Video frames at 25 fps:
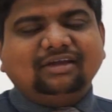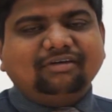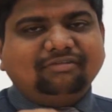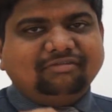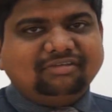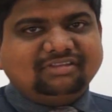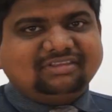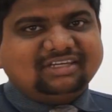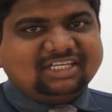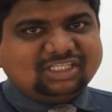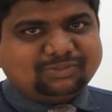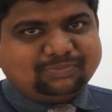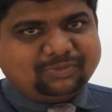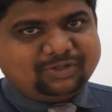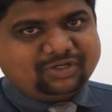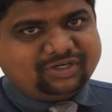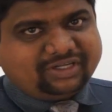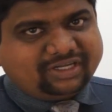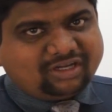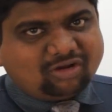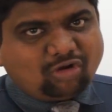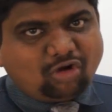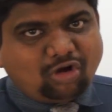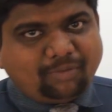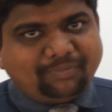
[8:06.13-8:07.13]
with respect to
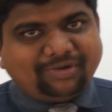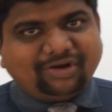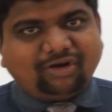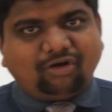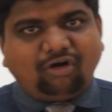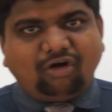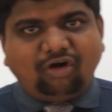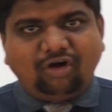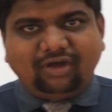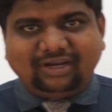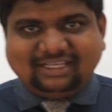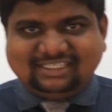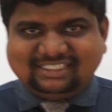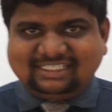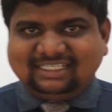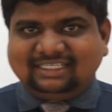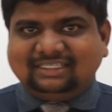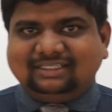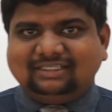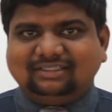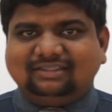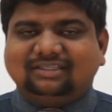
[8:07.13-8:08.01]
a common origin.